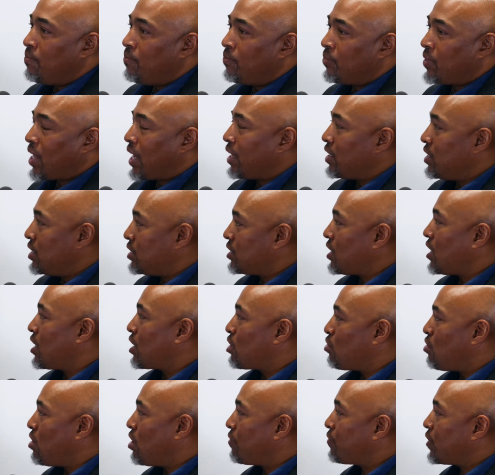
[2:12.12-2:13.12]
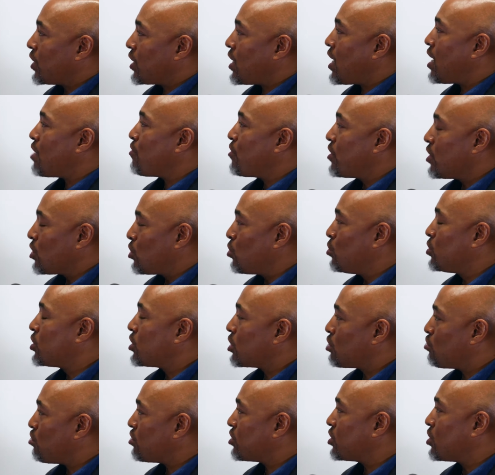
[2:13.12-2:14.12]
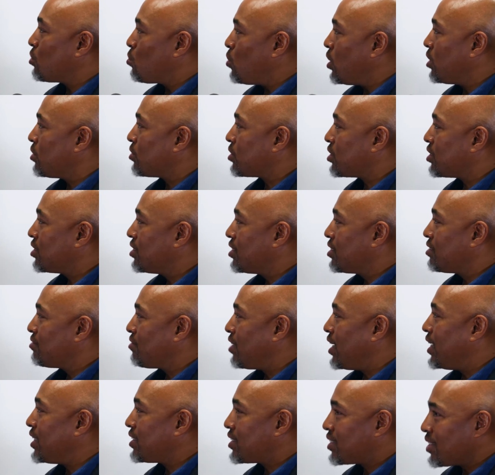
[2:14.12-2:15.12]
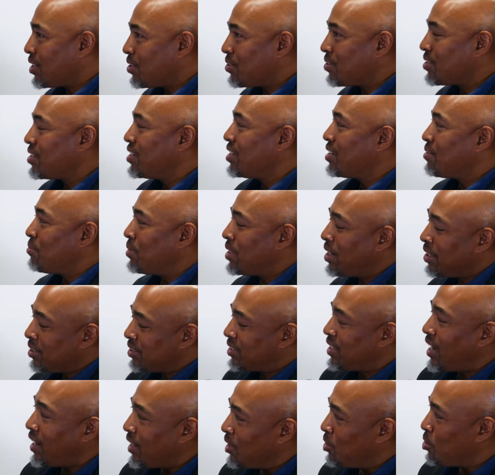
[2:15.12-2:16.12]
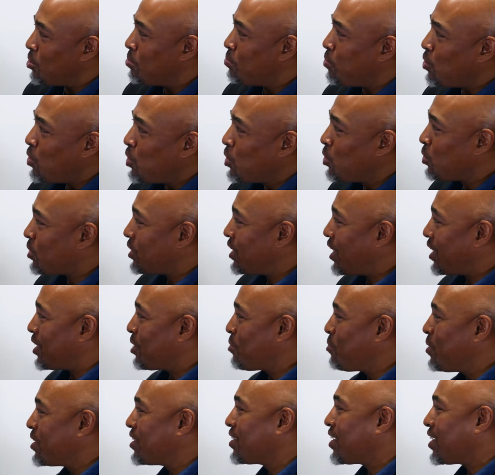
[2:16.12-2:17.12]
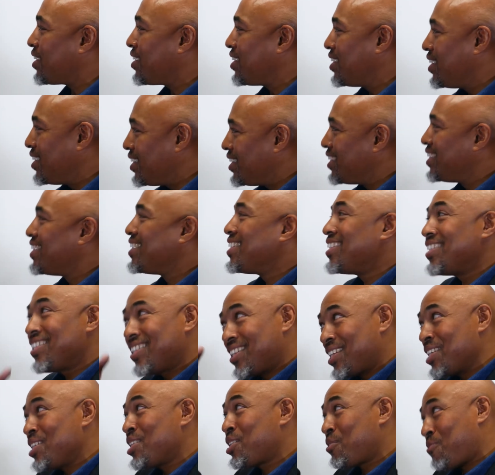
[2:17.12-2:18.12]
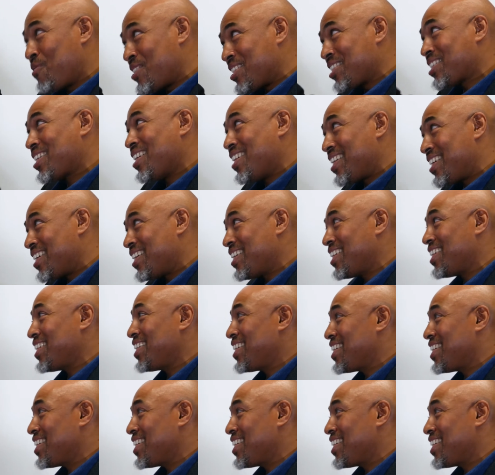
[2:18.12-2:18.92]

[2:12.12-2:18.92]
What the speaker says: that these aircraft are carrying goods across the world, right? So when I was that little boy looking out the window, these things kind of